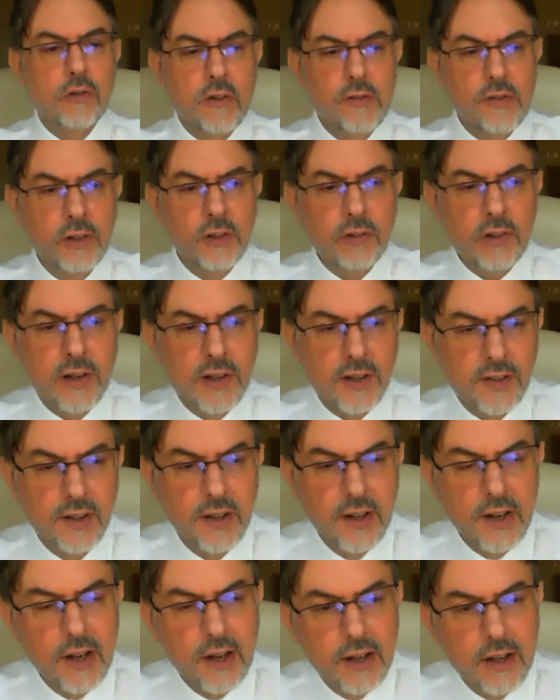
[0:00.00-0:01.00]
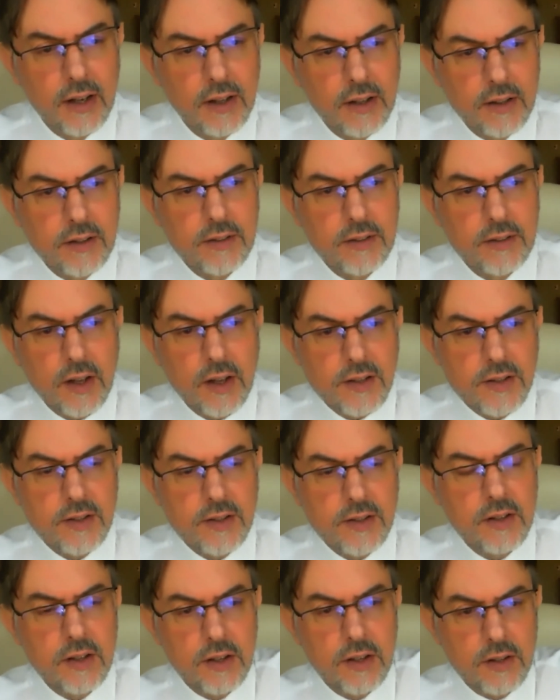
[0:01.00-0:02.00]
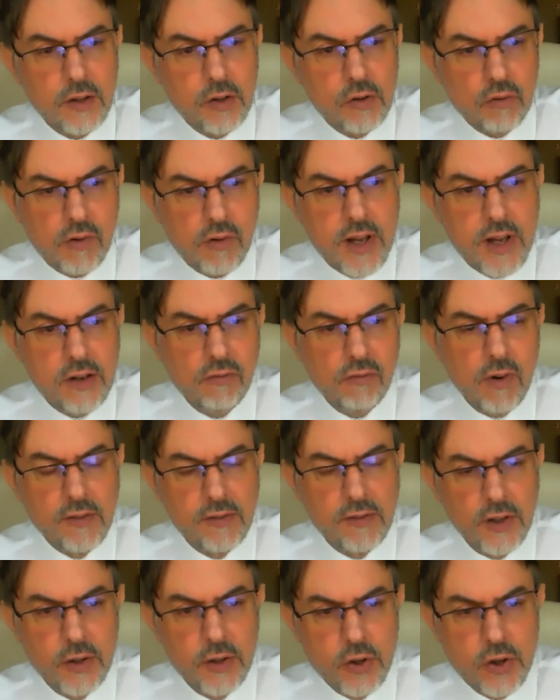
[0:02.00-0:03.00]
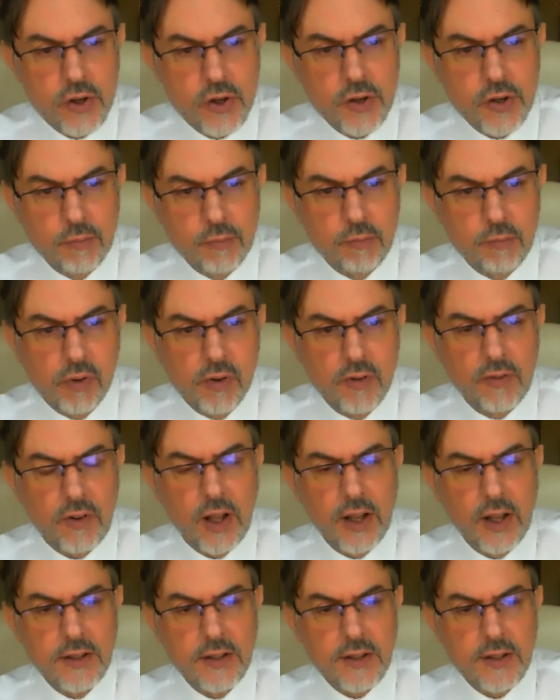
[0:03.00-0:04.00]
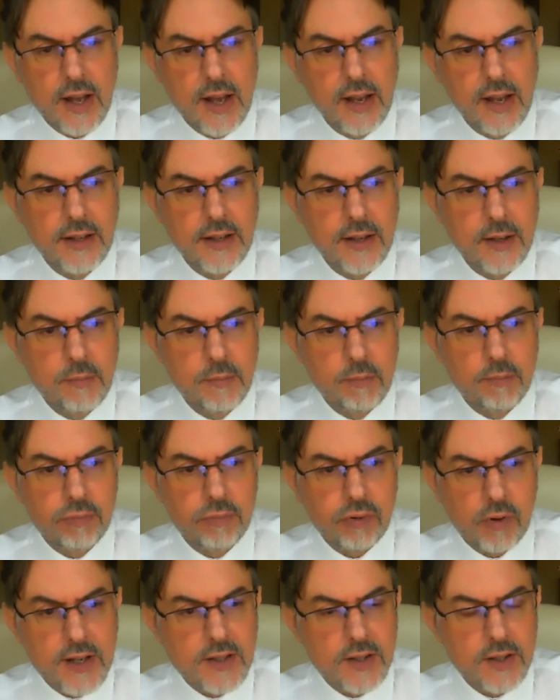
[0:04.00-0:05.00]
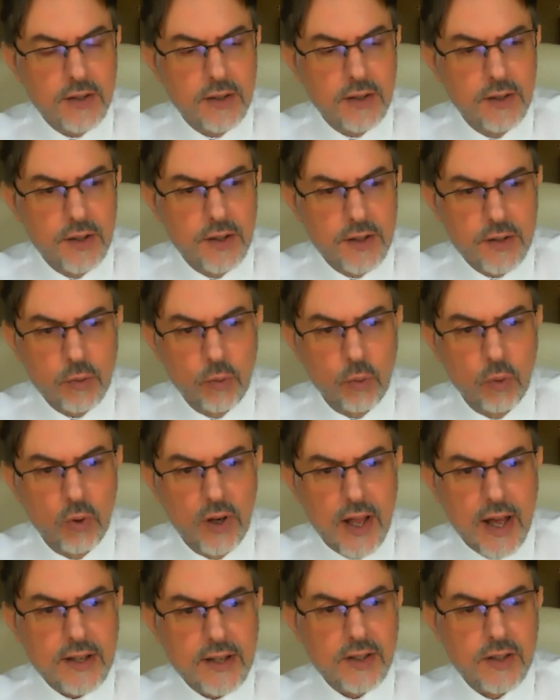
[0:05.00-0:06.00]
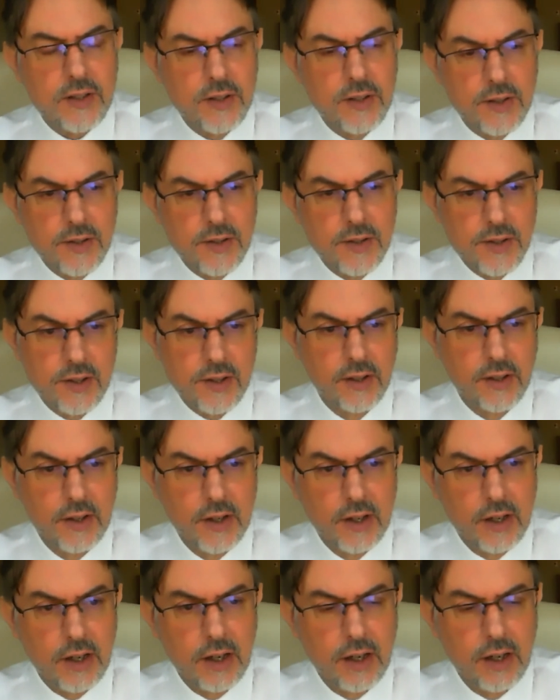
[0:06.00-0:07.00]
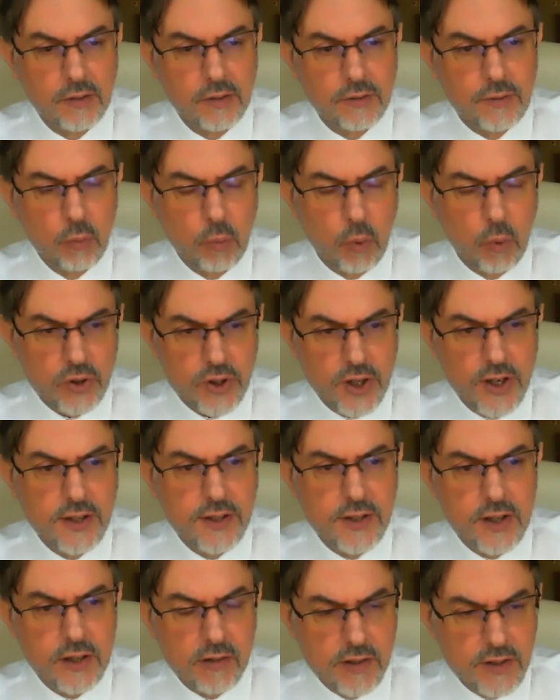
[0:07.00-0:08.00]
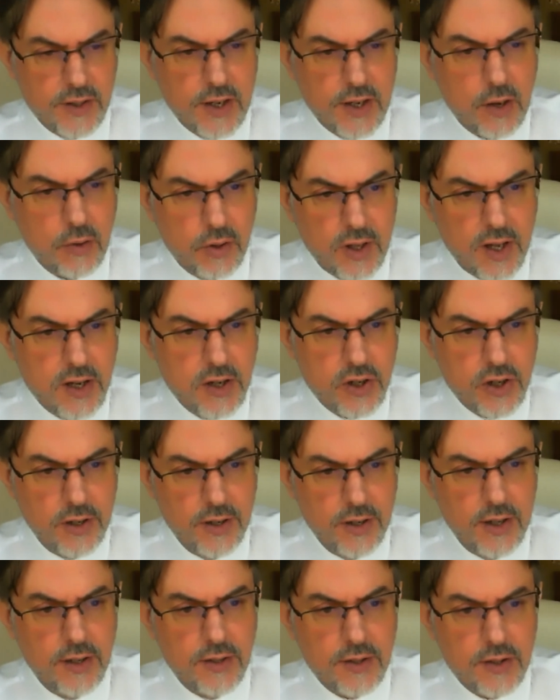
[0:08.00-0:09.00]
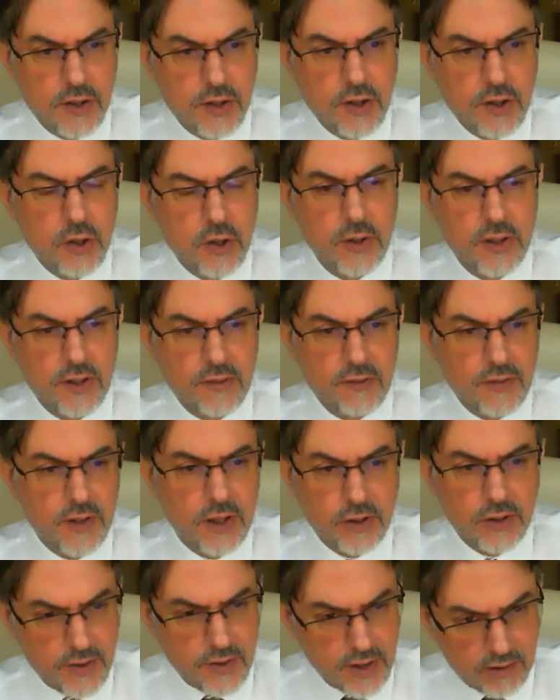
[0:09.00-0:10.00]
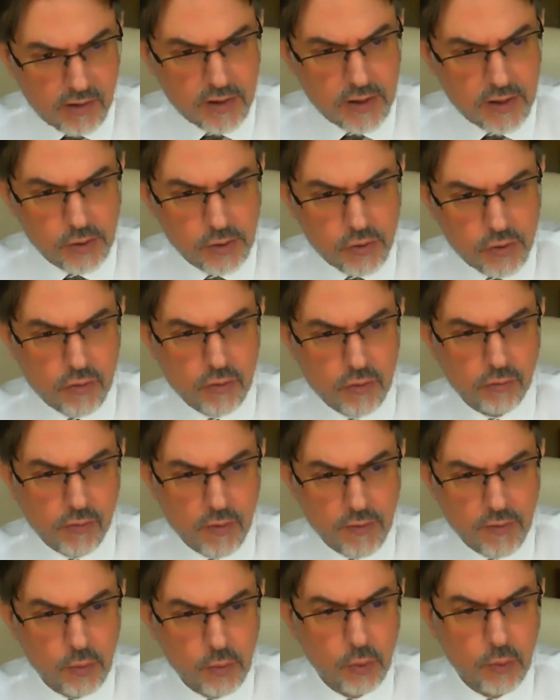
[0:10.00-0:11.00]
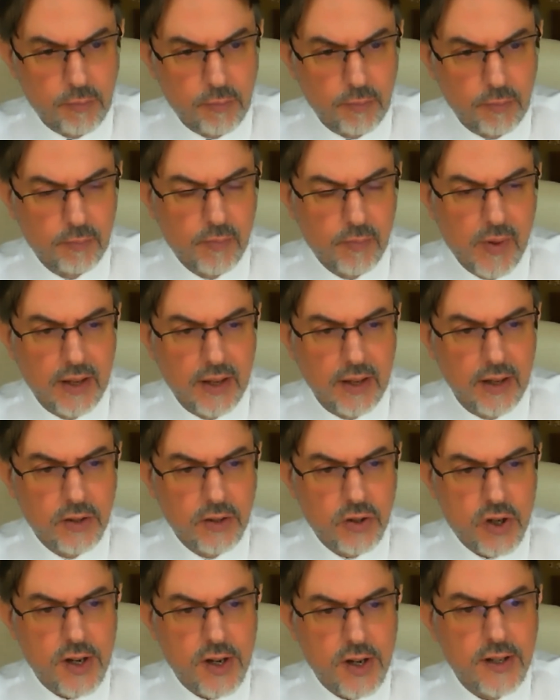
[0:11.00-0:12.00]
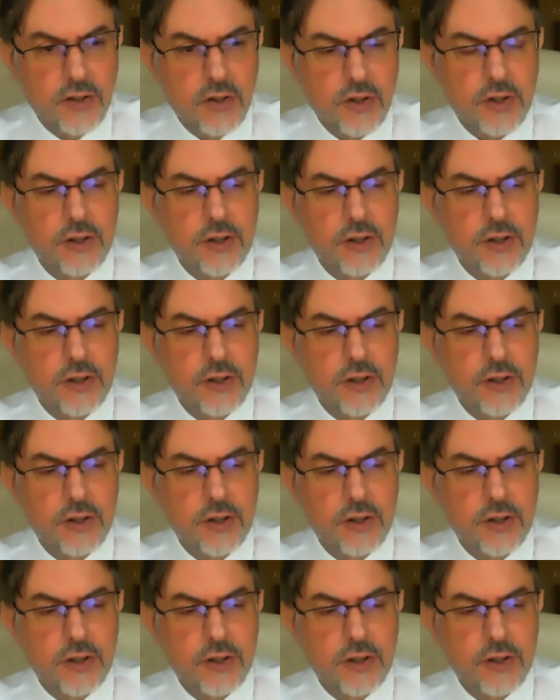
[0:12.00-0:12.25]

Ravindranath? Does the Green Revolution provide any precedents or lessons for what India and South Asia needs to do in the field of agricultural reform and change?